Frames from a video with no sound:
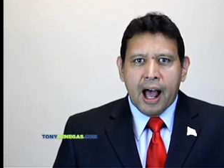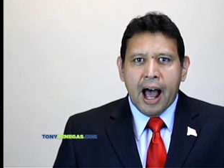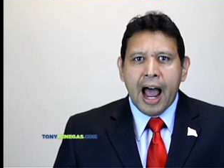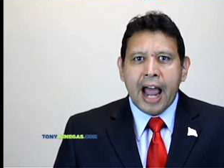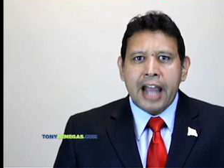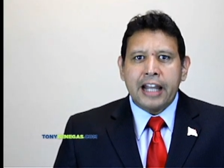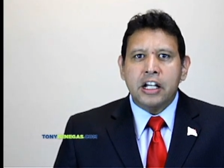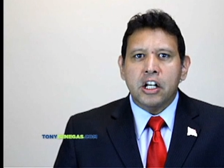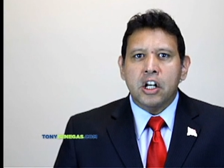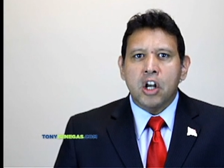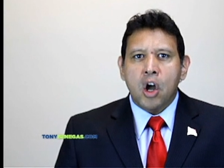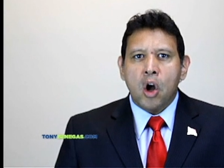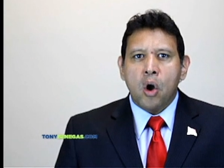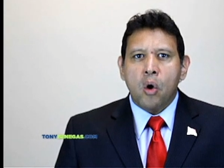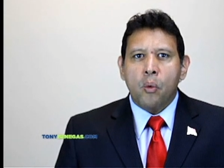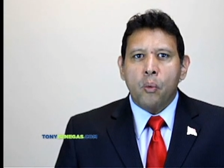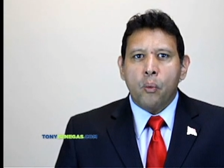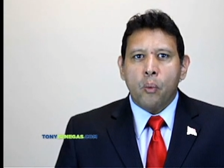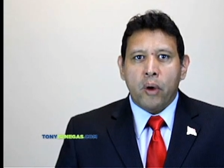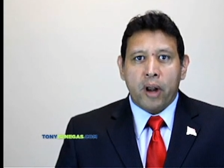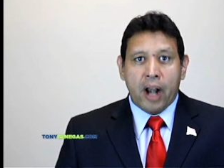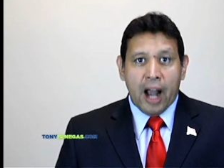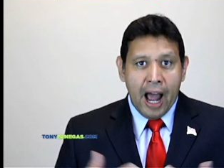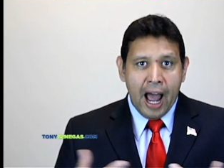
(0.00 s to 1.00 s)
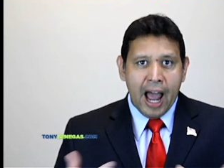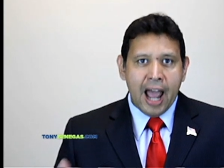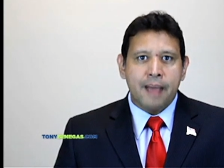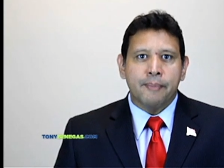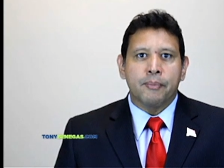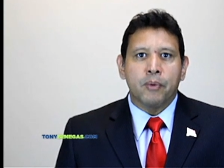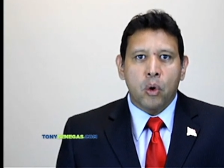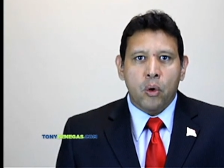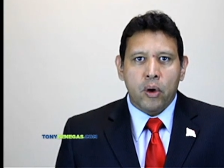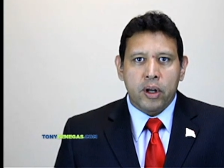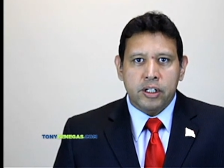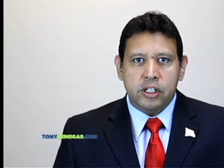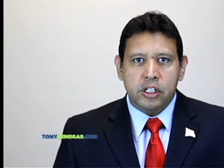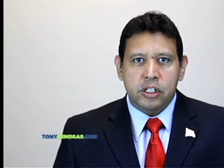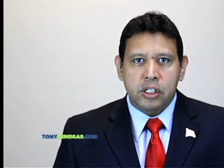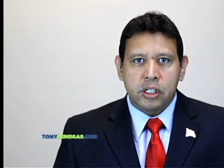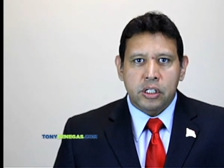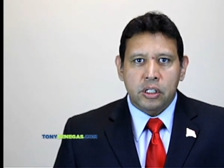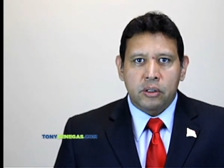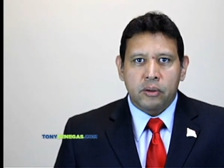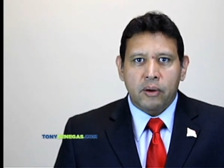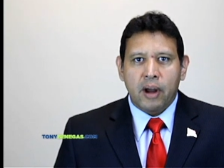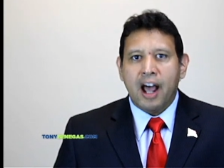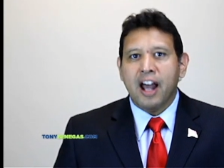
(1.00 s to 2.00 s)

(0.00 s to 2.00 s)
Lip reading: I know what I'm going to do.